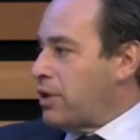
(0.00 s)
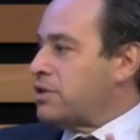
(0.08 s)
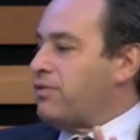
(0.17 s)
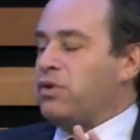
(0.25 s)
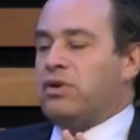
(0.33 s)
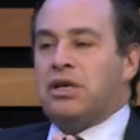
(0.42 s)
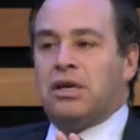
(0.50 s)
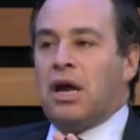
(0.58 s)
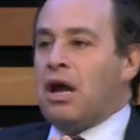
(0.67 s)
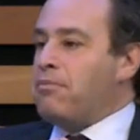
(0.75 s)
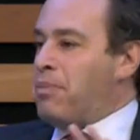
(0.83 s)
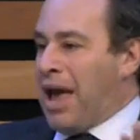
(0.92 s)
that is, if you didn't
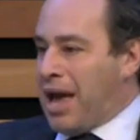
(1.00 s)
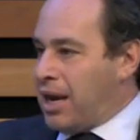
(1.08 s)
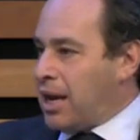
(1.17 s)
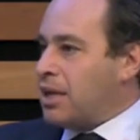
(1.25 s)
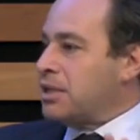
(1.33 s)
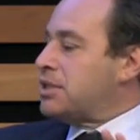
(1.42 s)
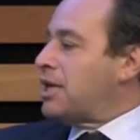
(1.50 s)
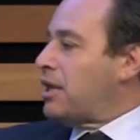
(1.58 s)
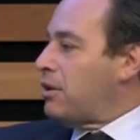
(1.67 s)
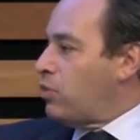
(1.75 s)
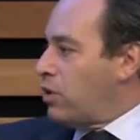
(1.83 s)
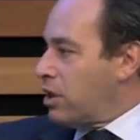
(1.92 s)
panic and
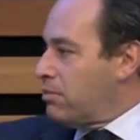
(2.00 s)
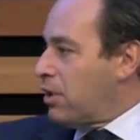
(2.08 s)
sell at one of the